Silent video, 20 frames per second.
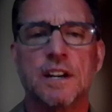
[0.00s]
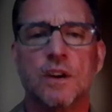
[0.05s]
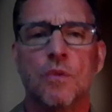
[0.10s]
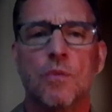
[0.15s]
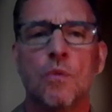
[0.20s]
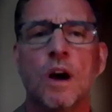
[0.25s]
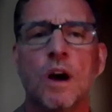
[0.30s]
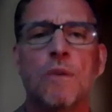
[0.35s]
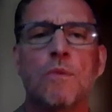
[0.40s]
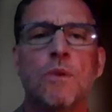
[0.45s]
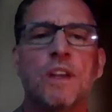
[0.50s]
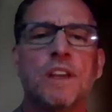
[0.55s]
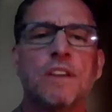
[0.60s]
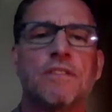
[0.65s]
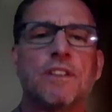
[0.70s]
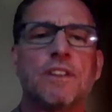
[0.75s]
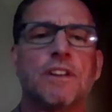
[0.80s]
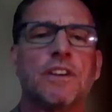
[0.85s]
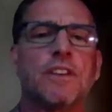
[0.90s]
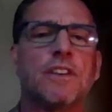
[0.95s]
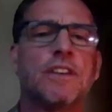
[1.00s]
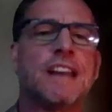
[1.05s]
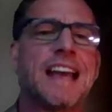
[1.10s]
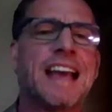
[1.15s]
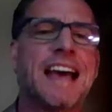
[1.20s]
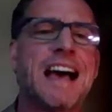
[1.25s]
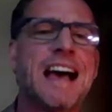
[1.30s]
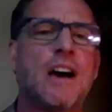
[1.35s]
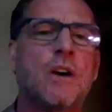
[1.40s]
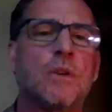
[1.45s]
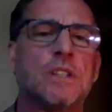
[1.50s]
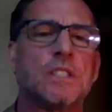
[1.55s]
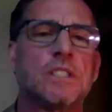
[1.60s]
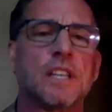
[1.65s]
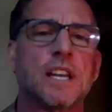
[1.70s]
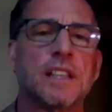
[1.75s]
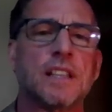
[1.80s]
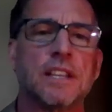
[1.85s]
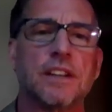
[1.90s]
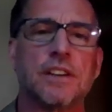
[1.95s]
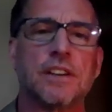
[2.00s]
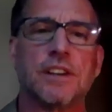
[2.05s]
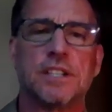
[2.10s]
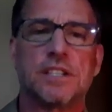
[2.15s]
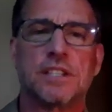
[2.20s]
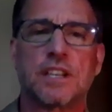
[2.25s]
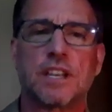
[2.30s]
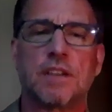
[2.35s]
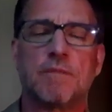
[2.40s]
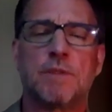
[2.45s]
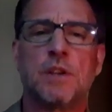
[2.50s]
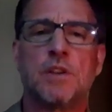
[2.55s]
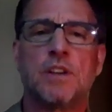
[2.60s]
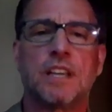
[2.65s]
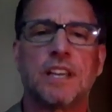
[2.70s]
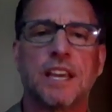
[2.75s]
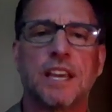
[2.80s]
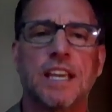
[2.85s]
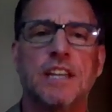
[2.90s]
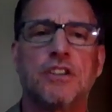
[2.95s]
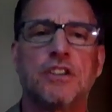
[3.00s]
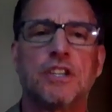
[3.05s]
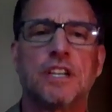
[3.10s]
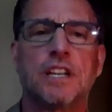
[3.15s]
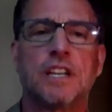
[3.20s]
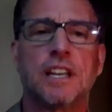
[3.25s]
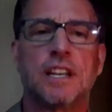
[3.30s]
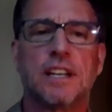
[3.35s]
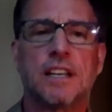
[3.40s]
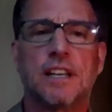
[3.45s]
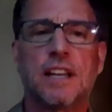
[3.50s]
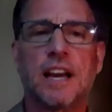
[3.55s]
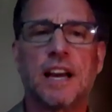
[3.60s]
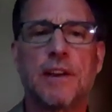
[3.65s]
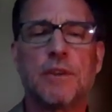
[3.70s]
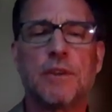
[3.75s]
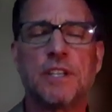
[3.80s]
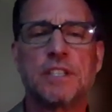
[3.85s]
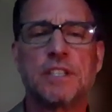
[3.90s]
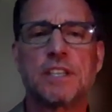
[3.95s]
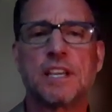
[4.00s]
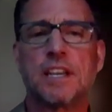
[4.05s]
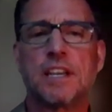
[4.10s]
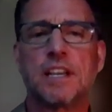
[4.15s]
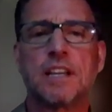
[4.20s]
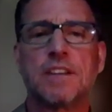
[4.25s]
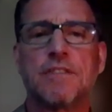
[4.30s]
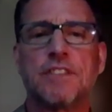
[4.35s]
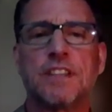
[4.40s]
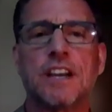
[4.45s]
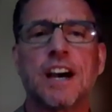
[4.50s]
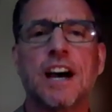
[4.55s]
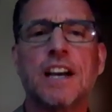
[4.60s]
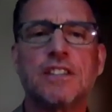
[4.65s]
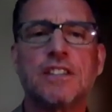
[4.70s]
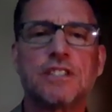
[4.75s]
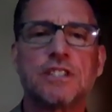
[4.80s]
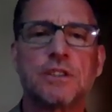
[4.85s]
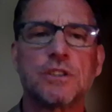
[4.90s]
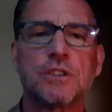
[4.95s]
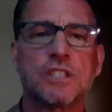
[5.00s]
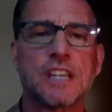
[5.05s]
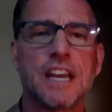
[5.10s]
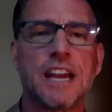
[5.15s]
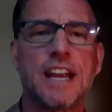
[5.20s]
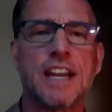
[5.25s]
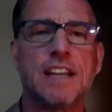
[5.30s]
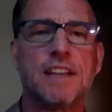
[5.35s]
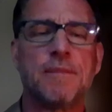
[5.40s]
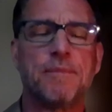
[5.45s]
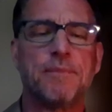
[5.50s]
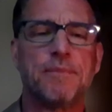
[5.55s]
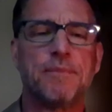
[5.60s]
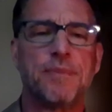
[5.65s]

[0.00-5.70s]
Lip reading: What we have learned now is that there is communication, and I always think of the osteocyte